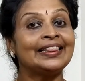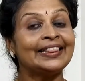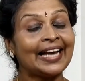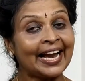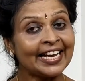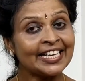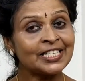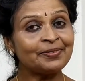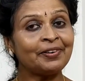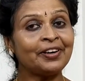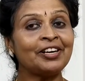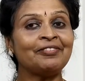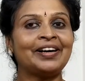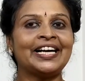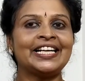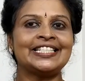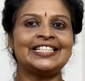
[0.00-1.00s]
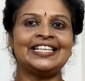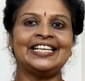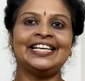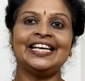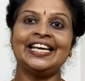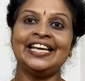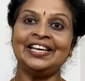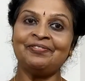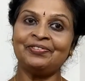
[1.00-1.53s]
Thanks for
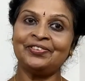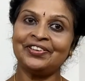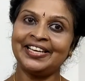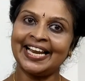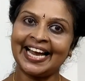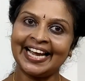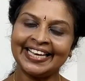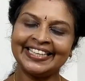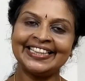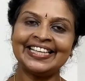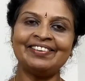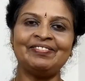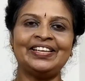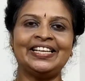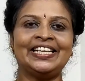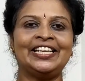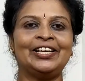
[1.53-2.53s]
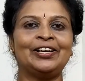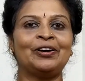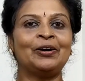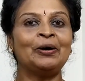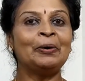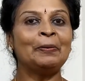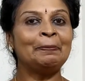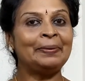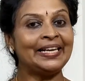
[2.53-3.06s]
watching. If you like the
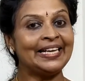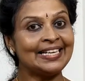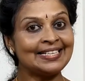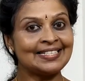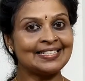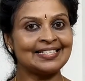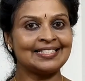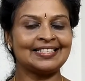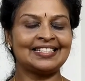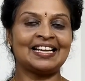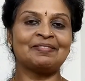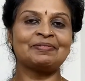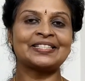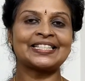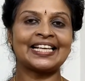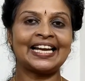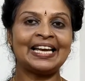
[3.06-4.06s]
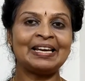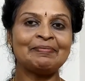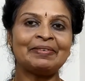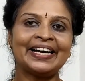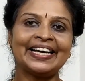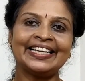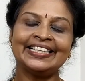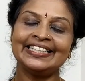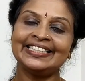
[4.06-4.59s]
video, please subscribe
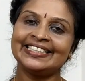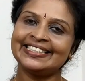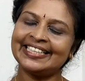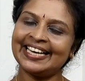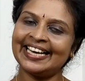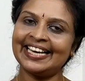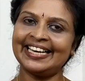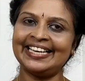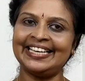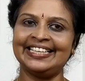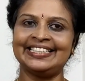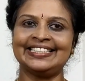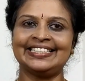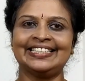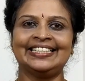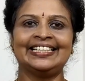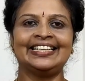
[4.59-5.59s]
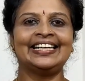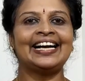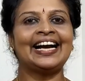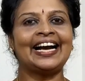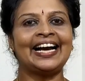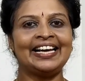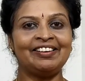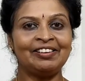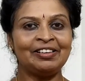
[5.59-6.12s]
and share it.
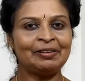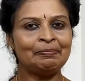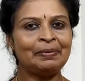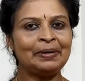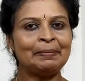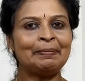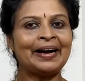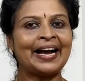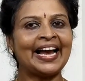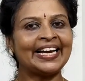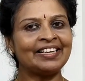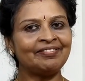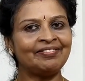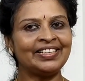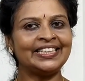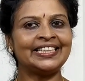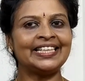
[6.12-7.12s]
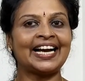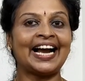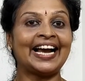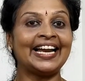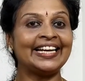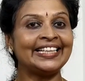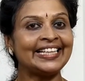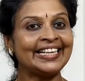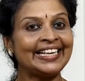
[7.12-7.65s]
I will be back with
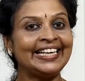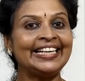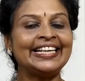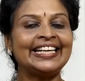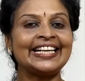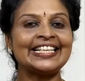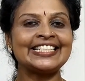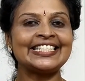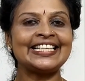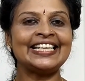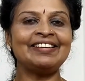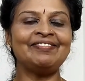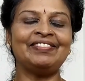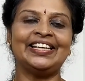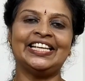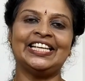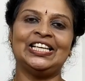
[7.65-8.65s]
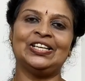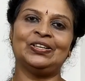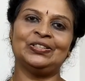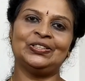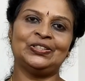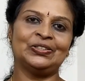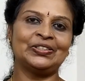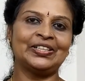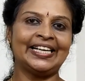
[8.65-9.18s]
another interesting video
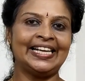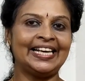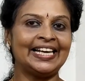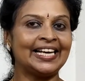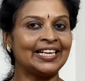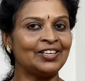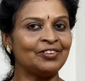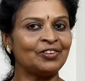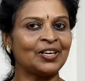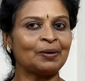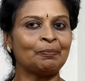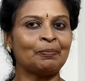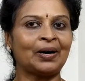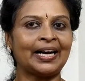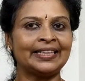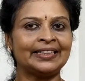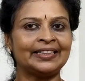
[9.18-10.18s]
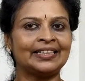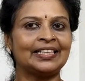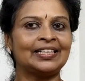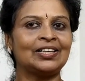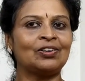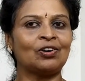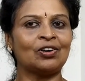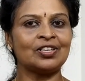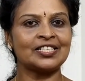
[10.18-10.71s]
to clear your math
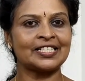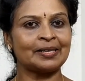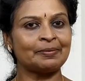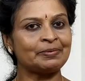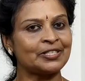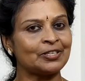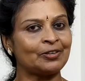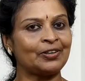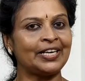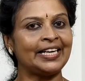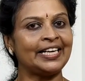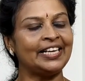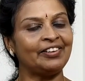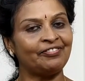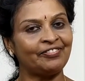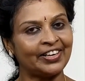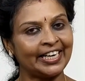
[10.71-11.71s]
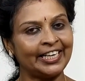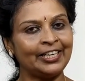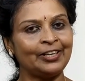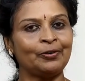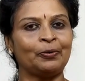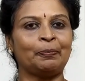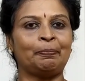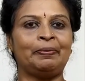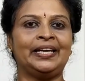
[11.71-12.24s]
concepts on a different
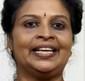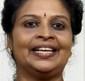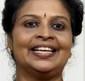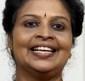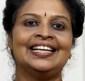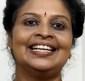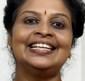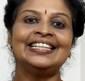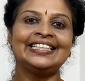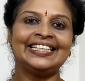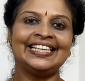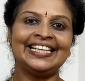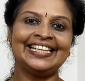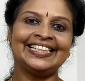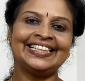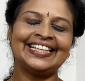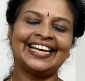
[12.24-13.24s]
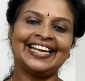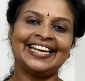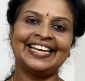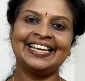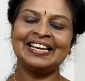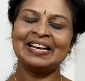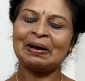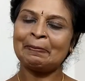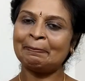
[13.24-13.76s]
topic. Till
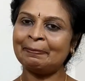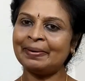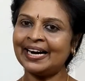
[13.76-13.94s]
then,